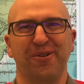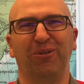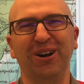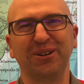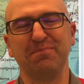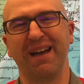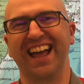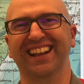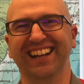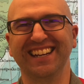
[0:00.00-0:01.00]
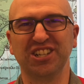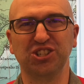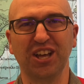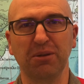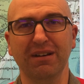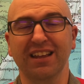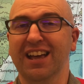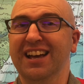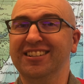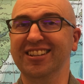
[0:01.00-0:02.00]
Welcome back, ladies and gentlemen.
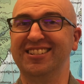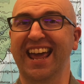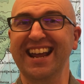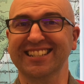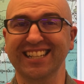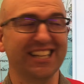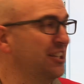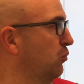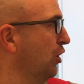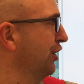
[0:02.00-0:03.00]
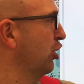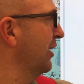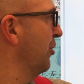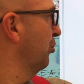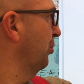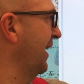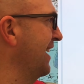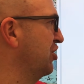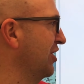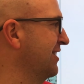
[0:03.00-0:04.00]
Today's lesson, we're going to look at
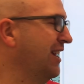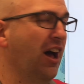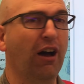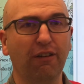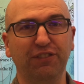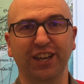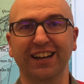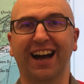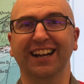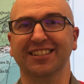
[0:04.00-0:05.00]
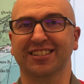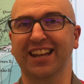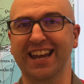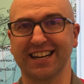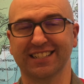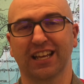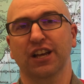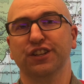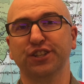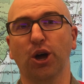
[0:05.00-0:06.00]
regions of the United States.
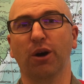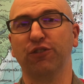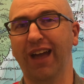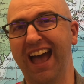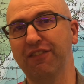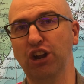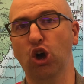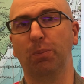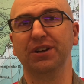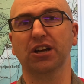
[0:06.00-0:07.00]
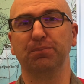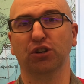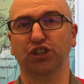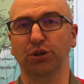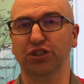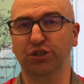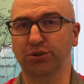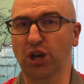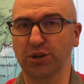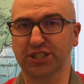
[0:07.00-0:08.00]
So if you haven't opened up your Unit 2
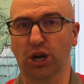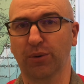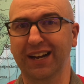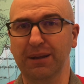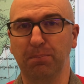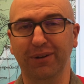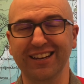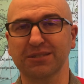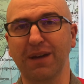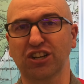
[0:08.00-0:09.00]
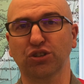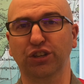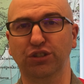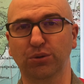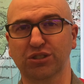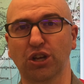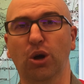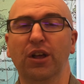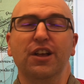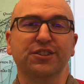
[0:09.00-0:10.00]
notes already, please make sure you do
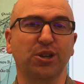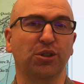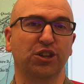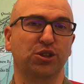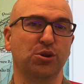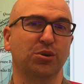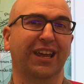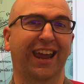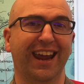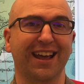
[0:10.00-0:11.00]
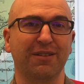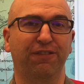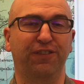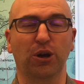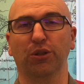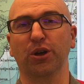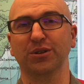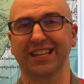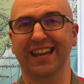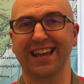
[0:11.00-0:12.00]
so that you can fill
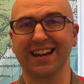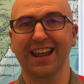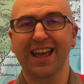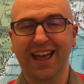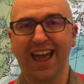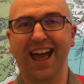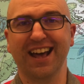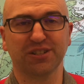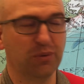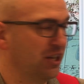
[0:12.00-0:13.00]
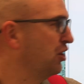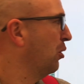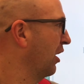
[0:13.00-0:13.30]
those in as we go